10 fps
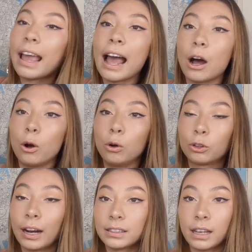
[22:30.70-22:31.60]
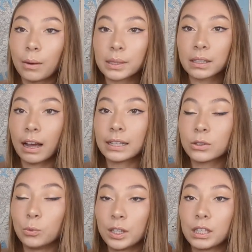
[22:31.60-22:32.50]
how crazy I was in high
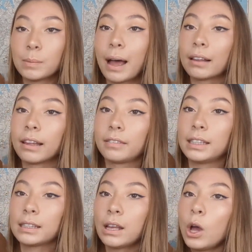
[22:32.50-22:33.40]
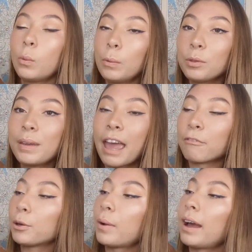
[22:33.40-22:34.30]
school with this bag. Like, this went with me
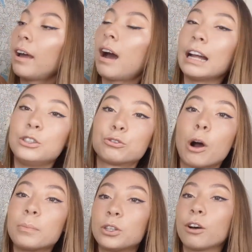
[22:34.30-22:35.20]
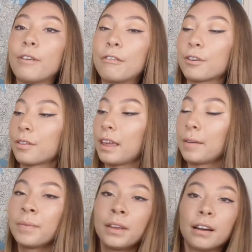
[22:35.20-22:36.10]
everywhere. I dropped it off
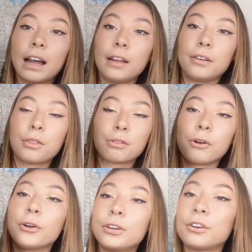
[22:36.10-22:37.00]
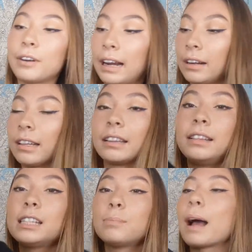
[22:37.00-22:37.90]
everything. I'd thrown it around. Like,
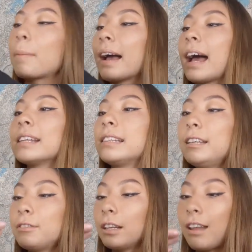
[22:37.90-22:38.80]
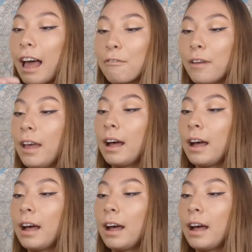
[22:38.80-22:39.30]
this backpack has lived a life.